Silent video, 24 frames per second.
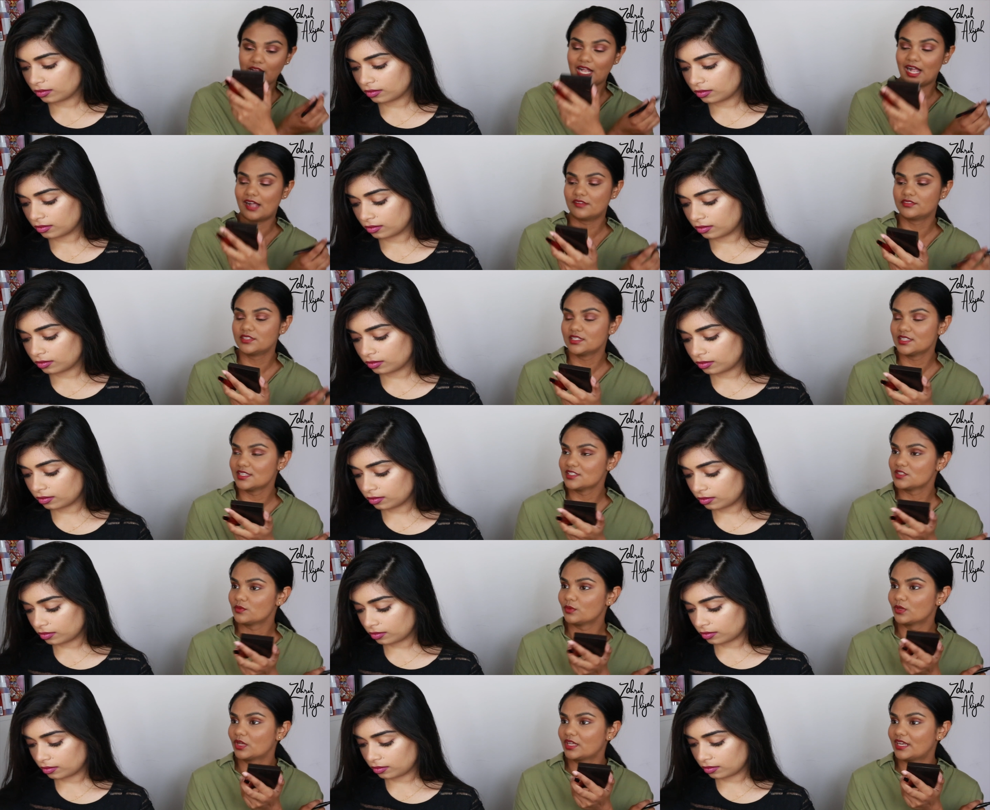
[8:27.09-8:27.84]
Speaker 1: After
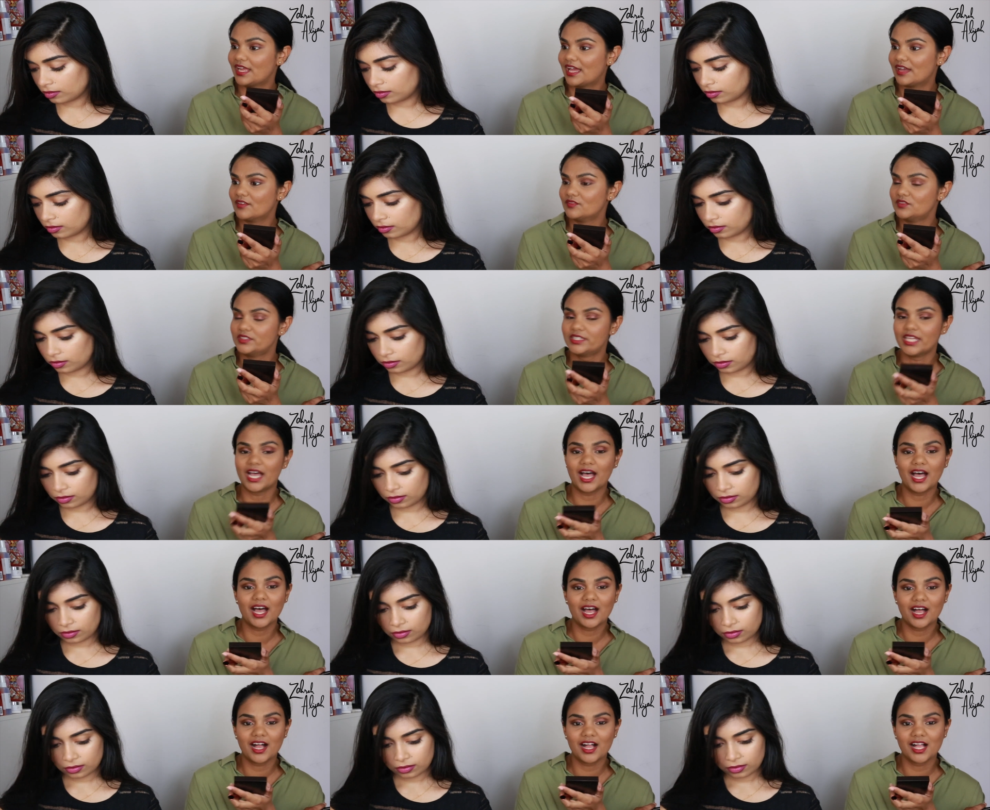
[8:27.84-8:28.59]
this we're gonna have
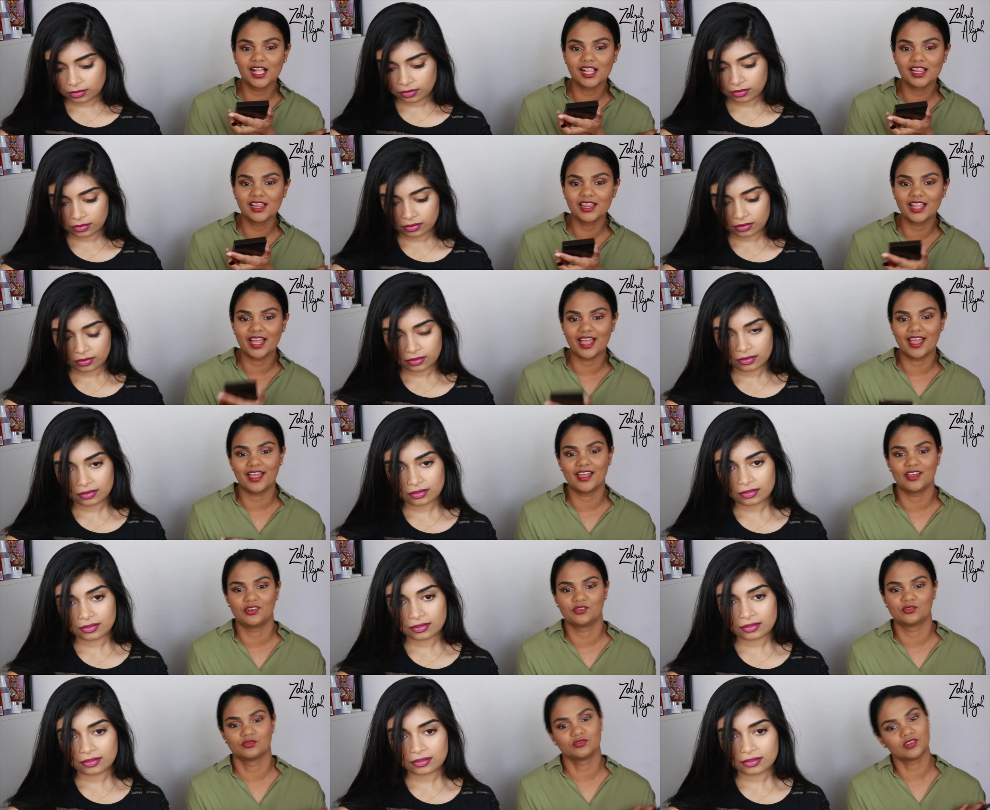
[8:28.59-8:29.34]
dal
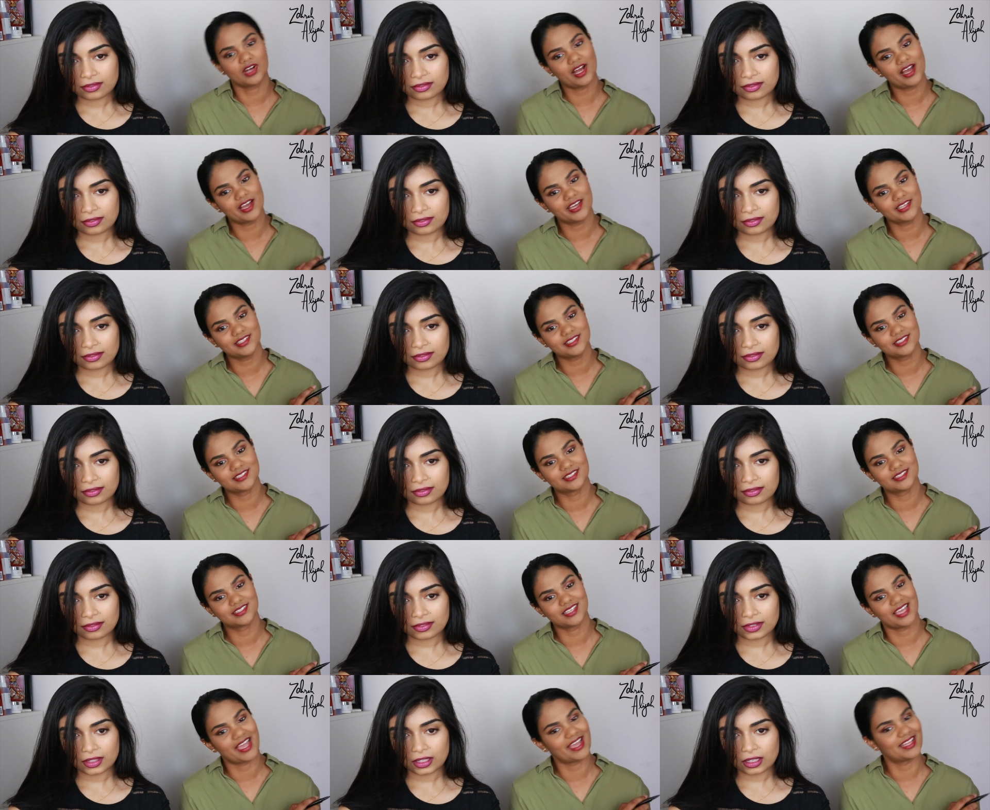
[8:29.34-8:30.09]
and
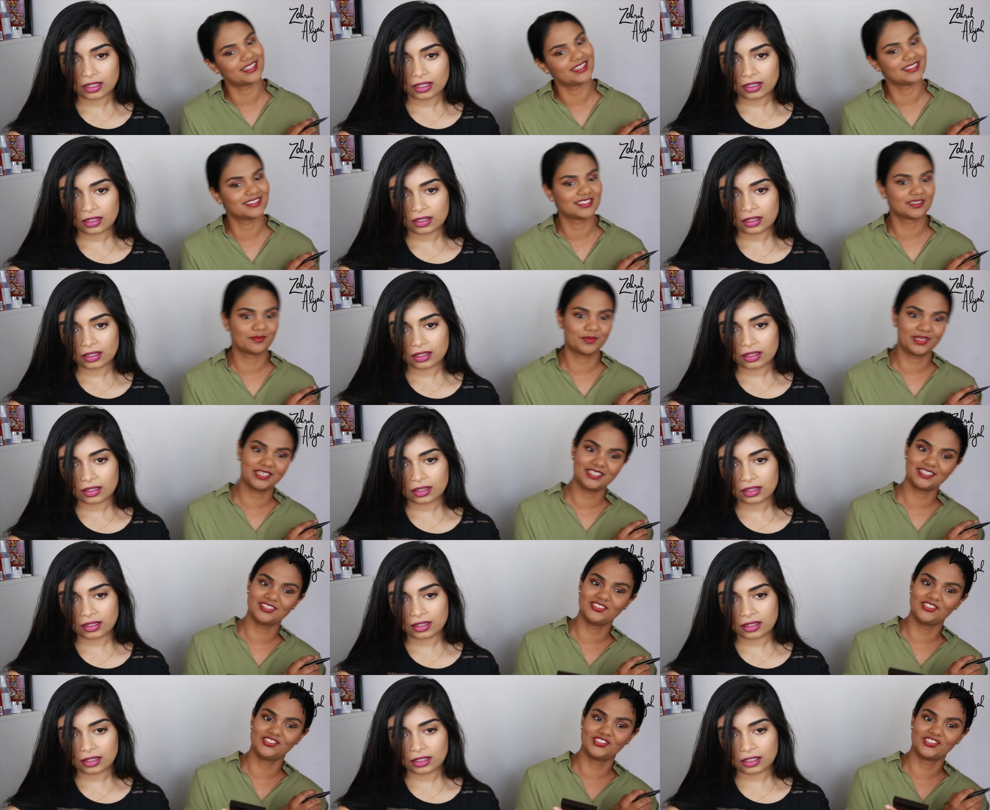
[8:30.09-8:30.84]
rice and
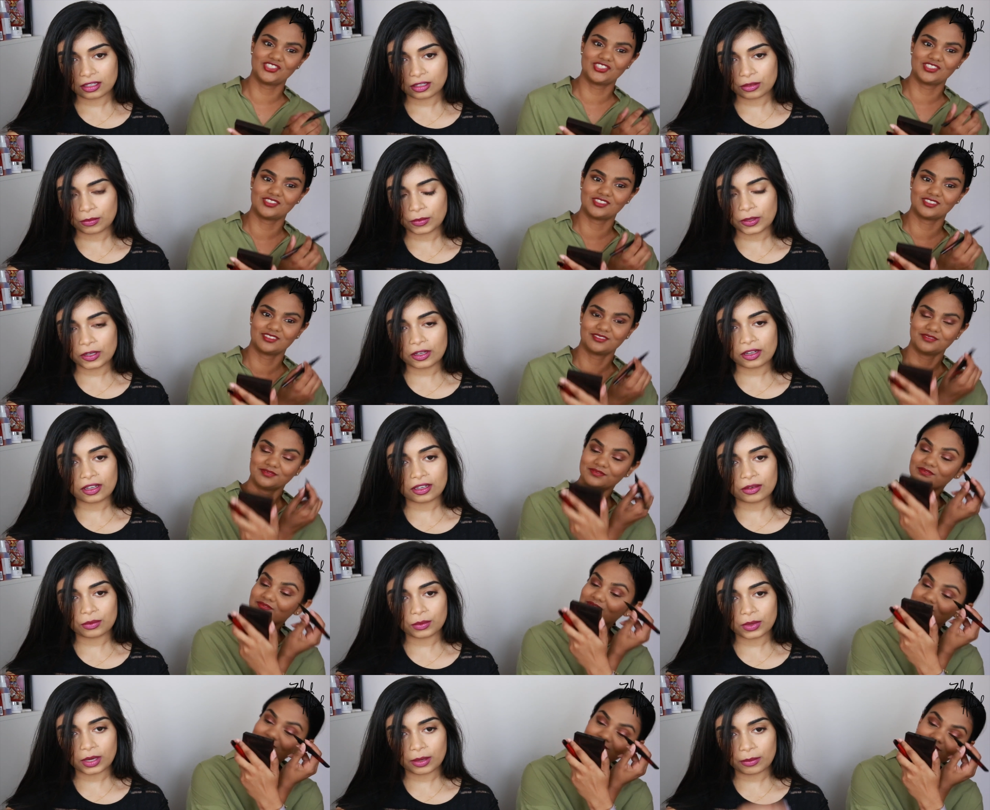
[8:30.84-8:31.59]
spinach. Oh my
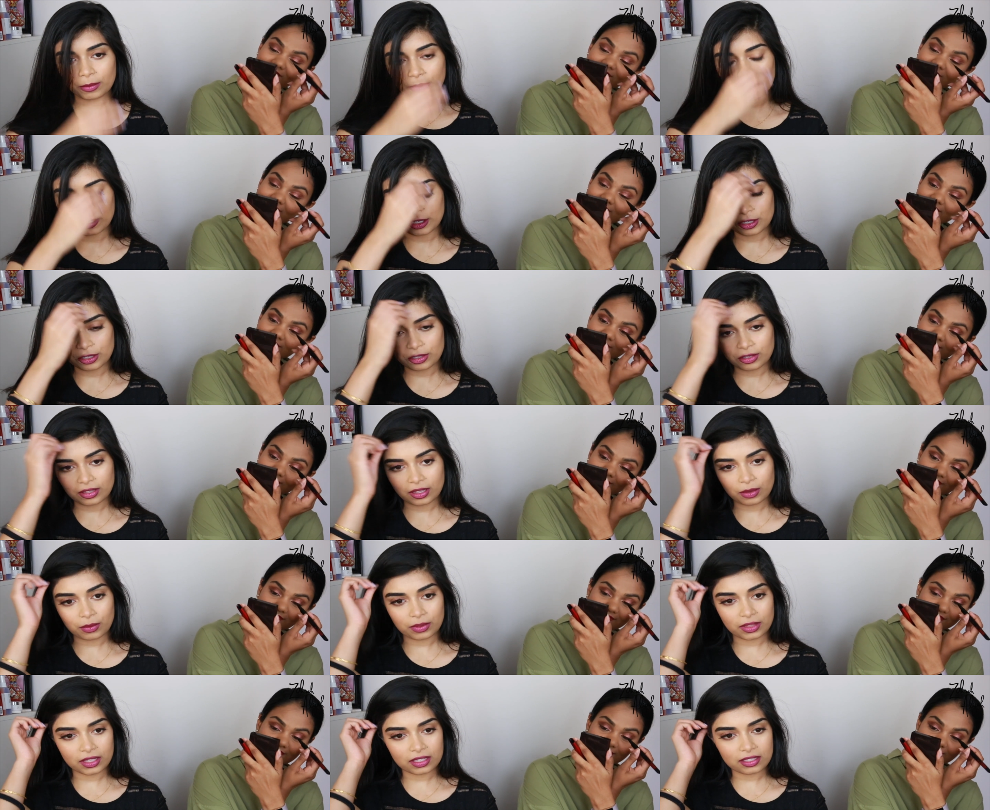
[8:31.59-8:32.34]
god, how am I gonna do
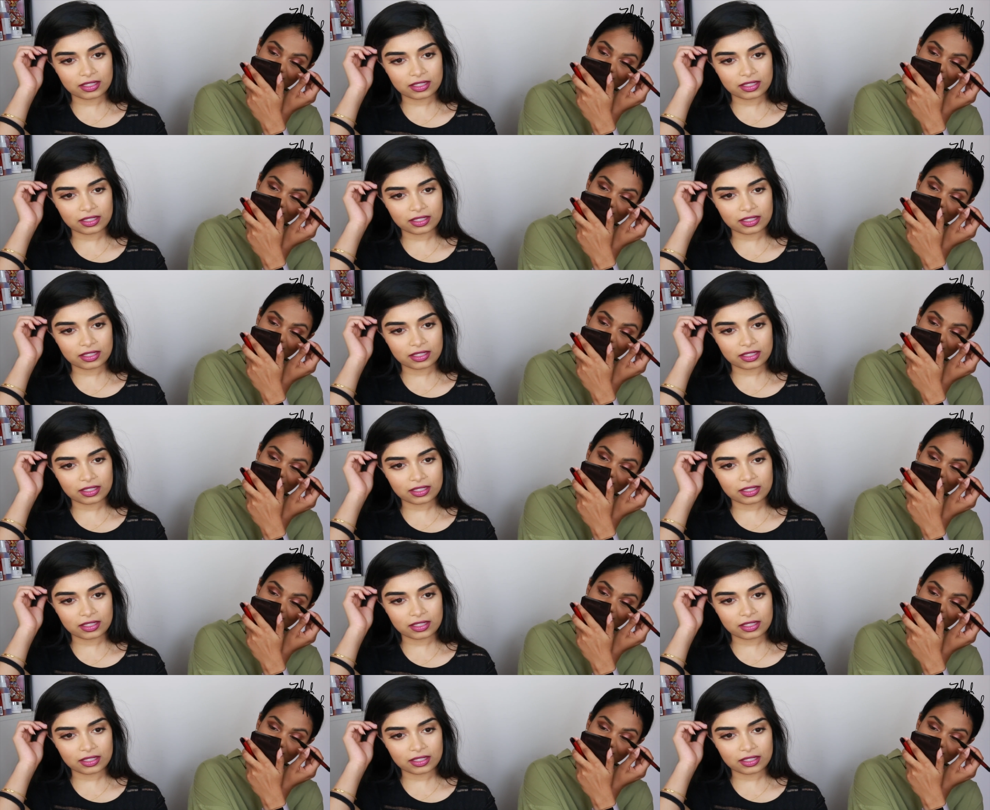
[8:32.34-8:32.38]
that with